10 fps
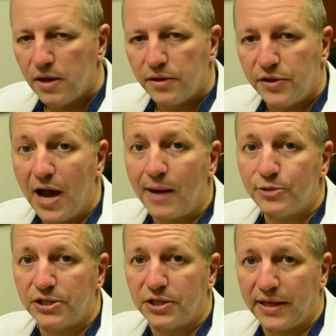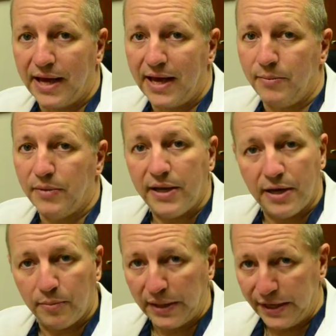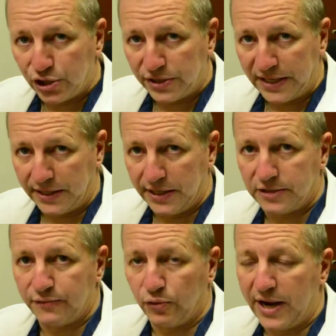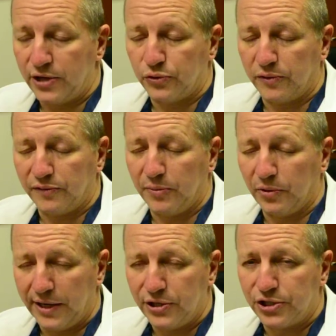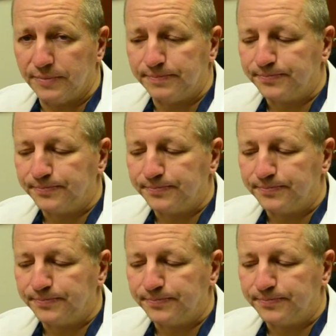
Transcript: The object of the game in ablation techniques for atrial fibrillation